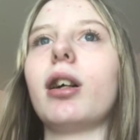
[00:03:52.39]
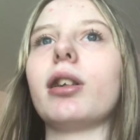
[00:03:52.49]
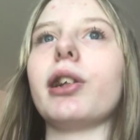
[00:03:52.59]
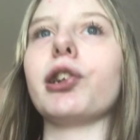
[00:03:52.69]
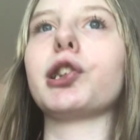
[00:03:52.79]

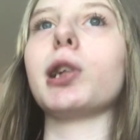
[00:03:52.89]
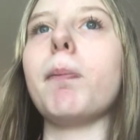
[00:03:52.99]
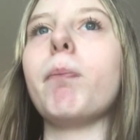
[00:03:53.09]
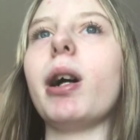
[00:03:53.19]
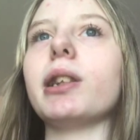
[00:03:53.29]
there's
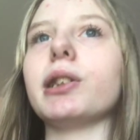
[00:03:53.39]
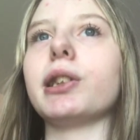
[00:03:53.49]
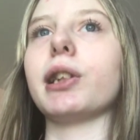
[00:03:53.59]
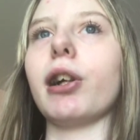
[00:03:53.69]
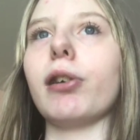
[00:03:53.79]
some
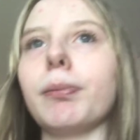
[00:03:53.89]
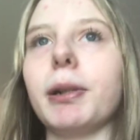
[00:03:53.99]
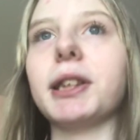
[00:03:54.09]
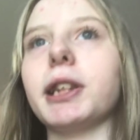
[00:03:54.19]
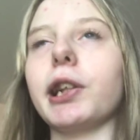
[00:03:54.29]
buttons that are
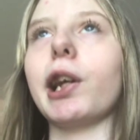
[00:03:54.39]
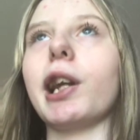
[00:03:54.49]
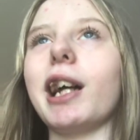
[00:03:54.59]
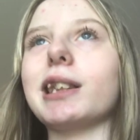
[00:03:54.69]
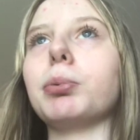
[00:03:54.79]
missing, and
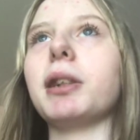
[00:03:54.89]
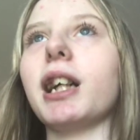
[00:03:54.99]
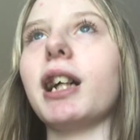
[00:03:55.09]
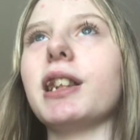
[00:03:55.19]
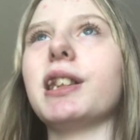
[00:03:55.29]
that's
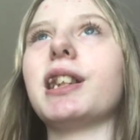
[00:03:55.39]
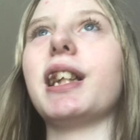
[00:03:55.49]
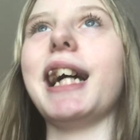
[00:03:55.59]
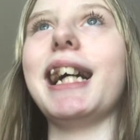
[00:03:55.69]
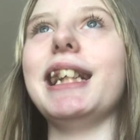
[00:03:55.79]
because
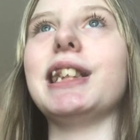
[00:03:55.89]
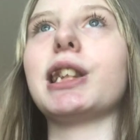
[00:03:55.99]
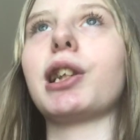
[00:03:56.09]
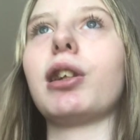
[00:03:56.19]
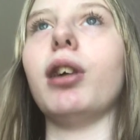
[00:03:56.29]
that it's
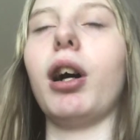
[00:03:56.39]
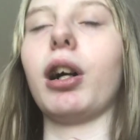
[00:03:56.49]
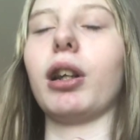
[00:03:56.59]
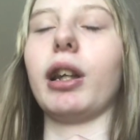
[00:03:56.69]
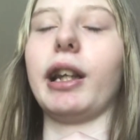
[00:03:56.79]

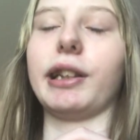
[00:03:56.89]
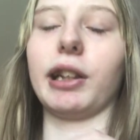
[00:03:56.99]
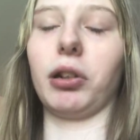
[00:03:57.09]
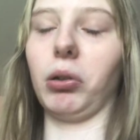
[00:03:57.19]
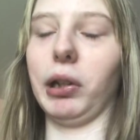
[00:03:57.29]
a
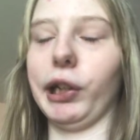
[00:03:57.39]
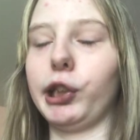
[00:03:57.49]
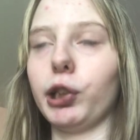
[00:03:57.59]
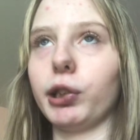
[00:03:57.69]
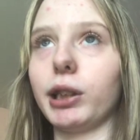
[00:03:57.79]

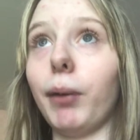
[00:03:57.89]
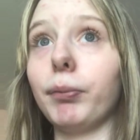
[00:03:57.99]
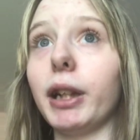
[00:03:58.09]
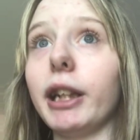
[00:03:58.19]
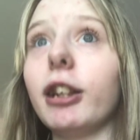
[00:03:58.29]
glitch or
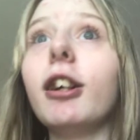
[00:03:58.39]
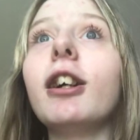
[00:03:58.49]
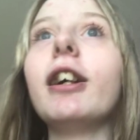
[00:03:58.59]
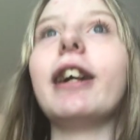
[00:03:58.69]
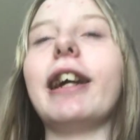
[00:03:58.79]
something.
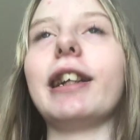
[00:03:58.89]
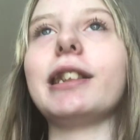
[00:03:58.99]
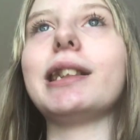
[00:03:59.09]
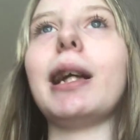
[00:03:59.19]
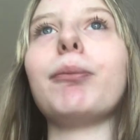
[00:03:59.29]
And the
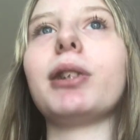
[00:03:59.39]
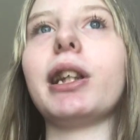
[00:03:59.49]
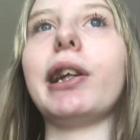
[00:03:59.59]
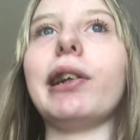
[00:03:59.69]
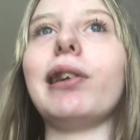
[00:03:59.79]
same
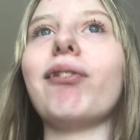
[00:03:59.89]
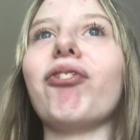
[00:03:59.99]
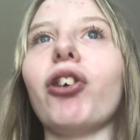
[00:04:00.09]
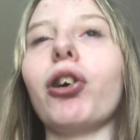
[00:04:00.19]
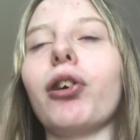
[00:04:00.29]
thing
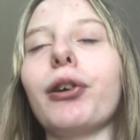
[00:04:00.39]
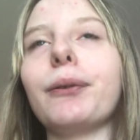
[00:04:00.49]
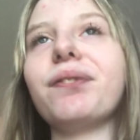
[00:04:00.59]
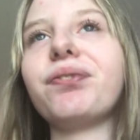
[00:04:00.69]
for